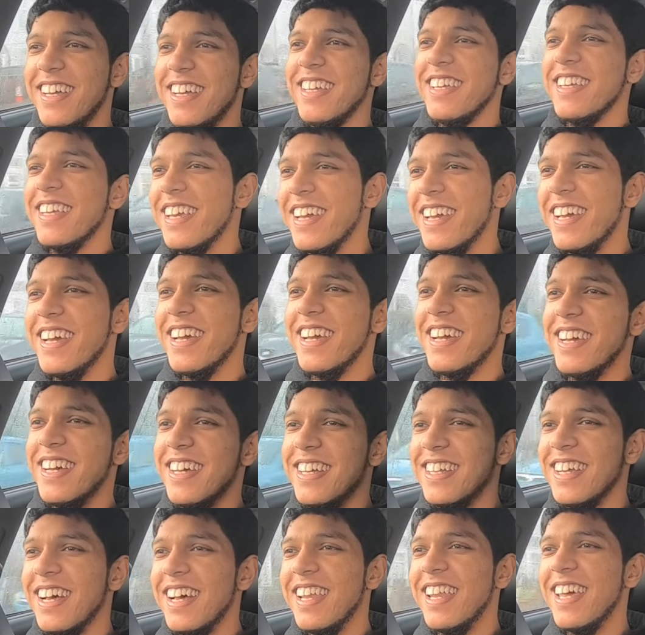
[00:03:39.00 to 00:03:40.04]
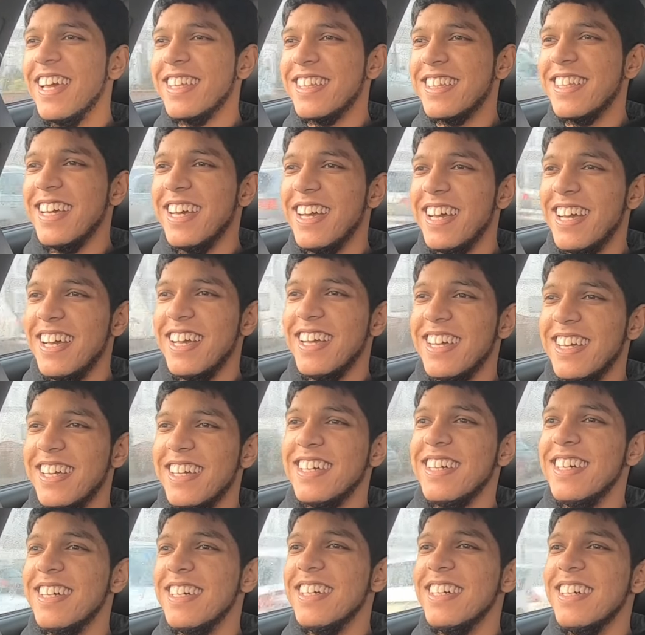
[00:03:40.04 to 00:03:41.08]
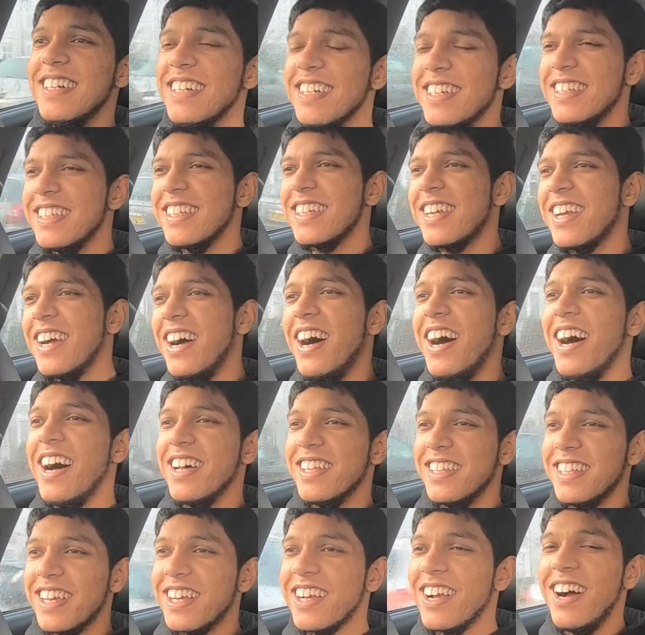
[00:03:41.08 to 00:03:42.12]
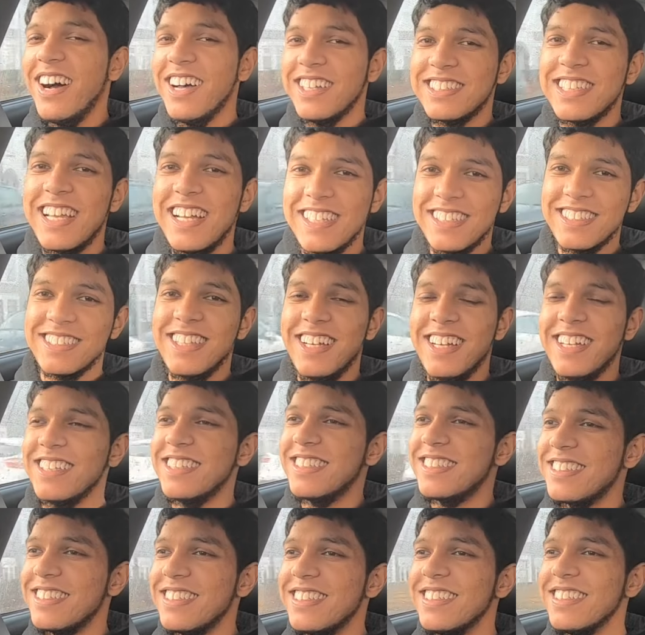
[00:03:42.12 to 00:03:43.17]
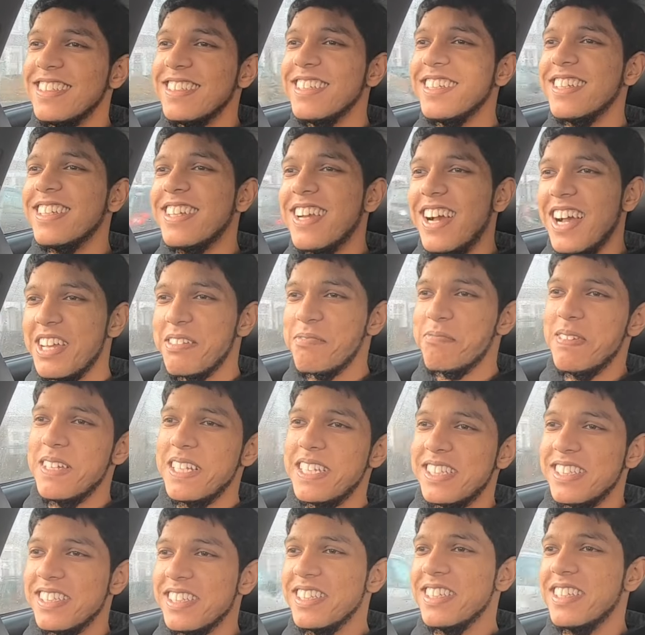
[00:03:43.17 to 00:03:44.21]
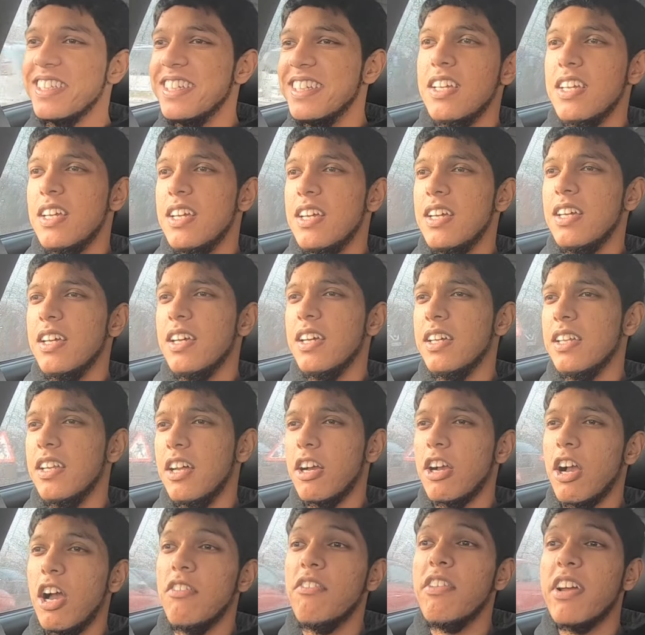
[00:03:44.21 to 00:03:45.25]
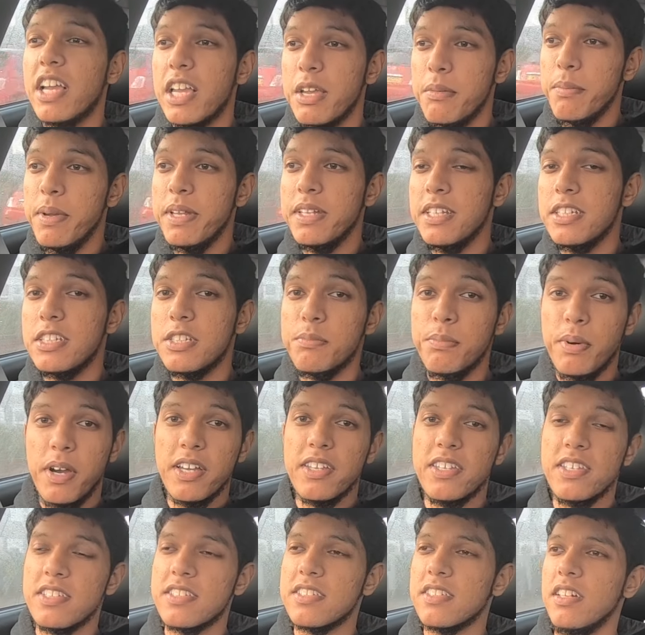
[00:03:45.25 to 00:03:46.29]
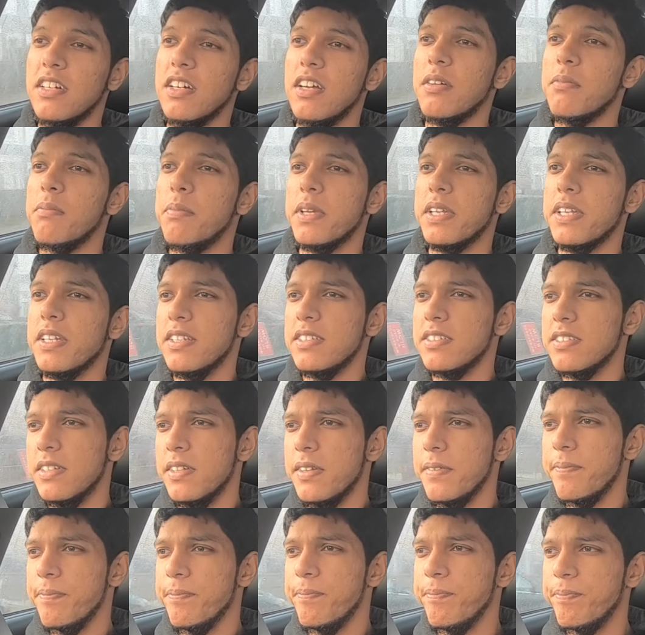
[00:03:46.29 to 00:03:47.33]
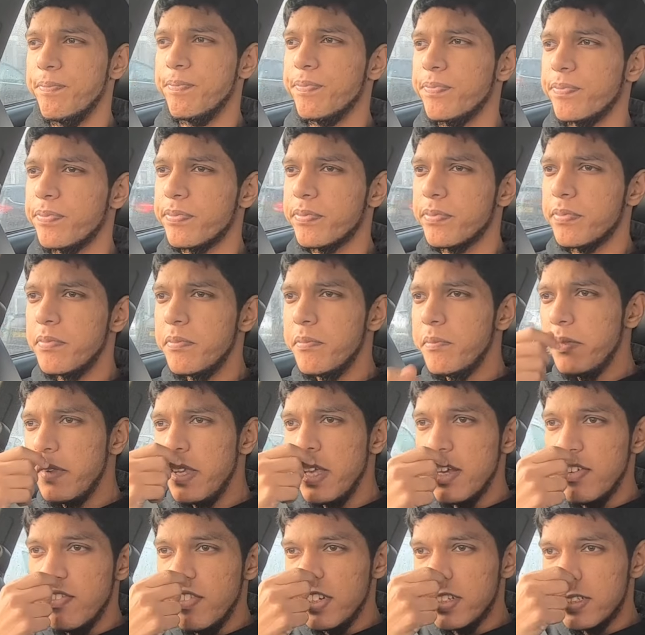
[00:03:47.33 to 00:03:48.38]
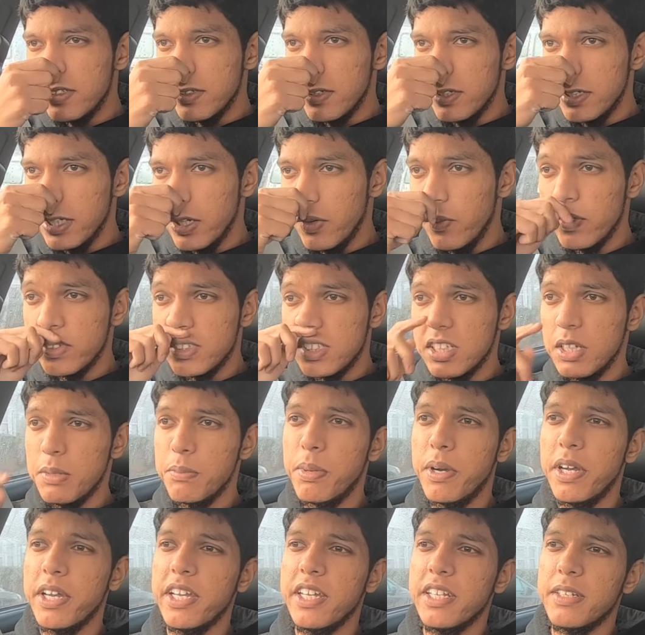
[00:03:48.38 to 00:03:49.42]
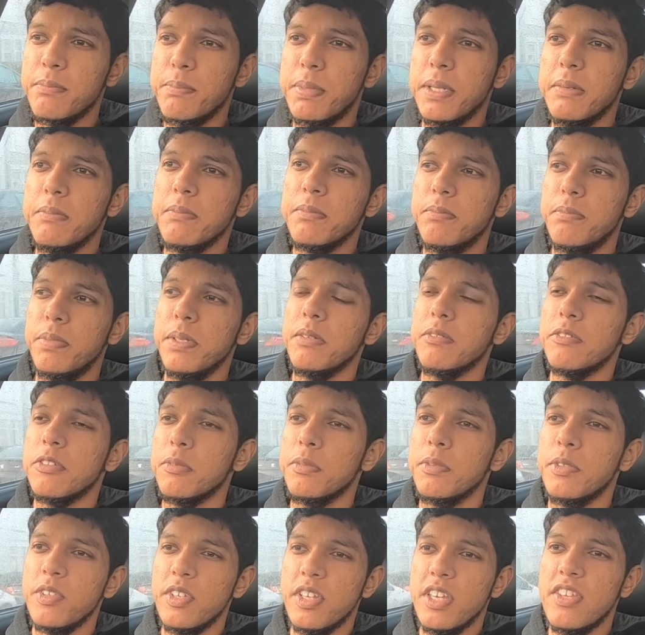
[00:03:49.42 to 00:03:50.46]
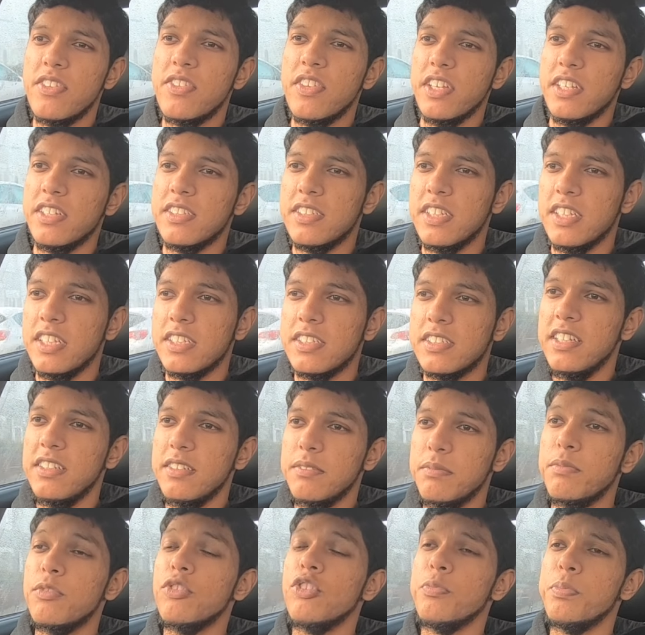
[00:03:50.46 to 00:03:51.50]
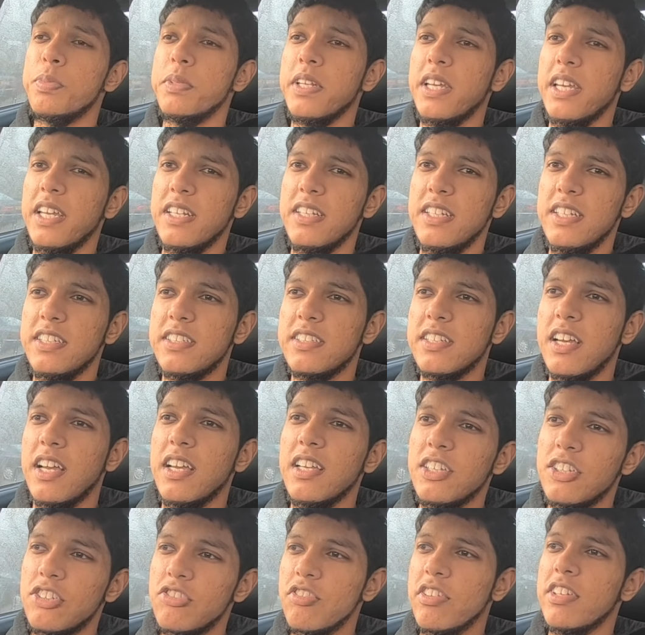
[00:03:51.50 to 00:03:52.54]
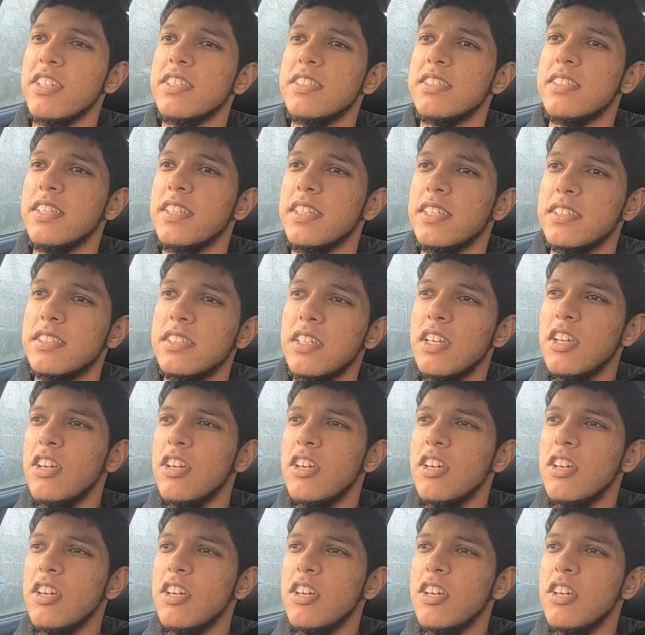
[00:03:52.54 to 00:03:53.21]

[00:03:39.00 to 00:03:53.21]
Yeah, I like that. The car sounds nice, you gotta admit it. And I got recommended to buy this car because originally I wanted to buy a BMW E36 2.8 litre straight 6,